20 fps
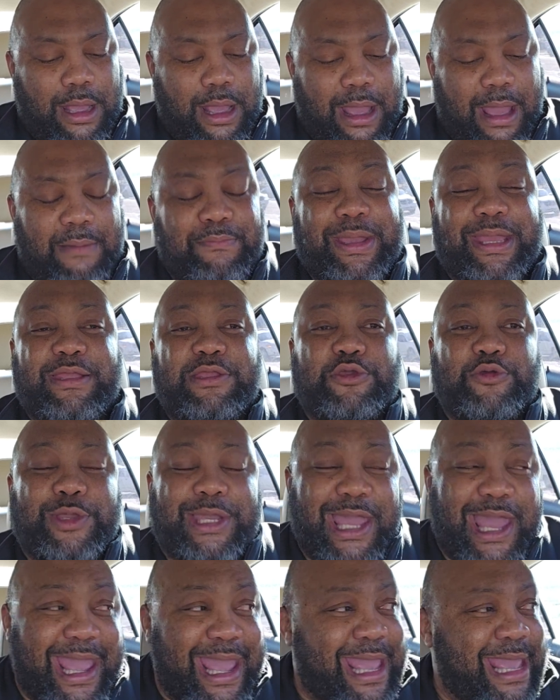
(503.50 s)
I mean, you
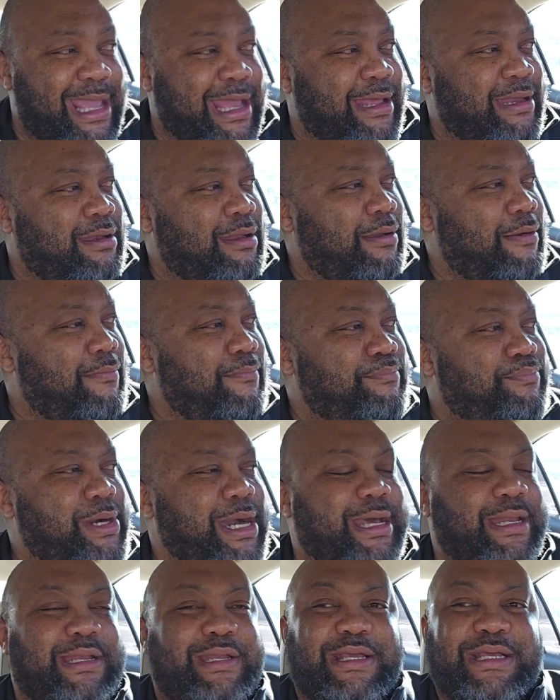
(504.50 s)
can,
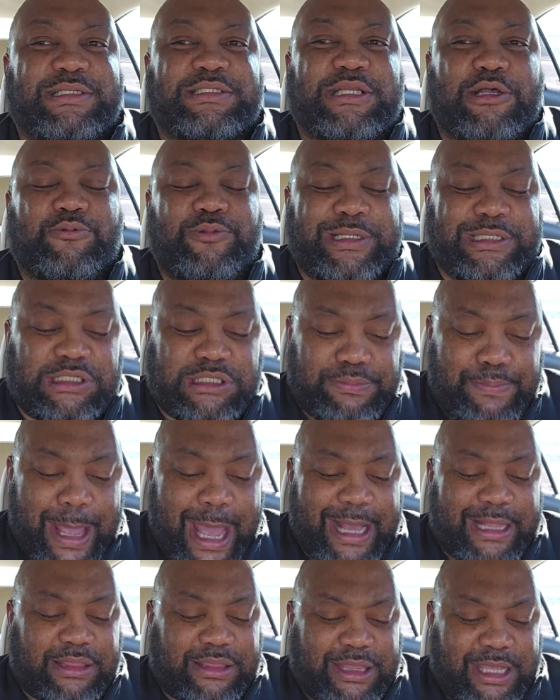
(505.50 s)
but it's a
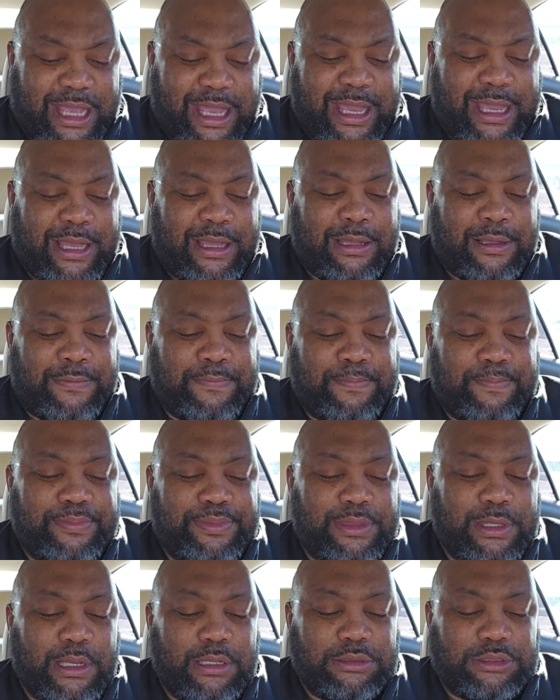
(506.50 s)
respect thing
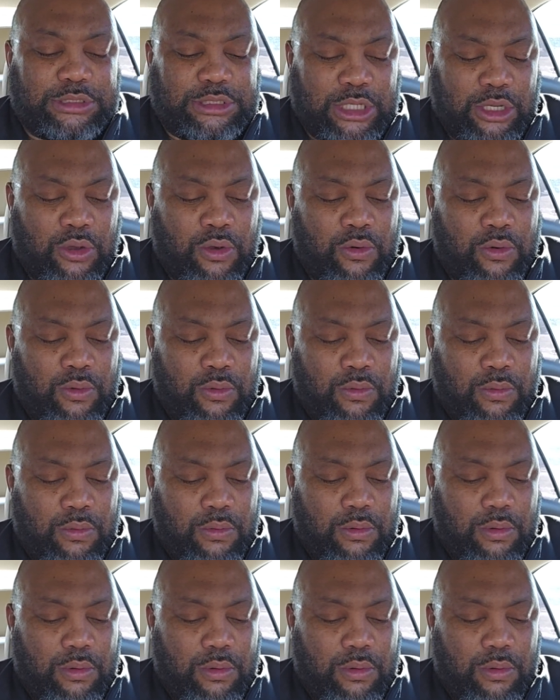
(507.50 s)
to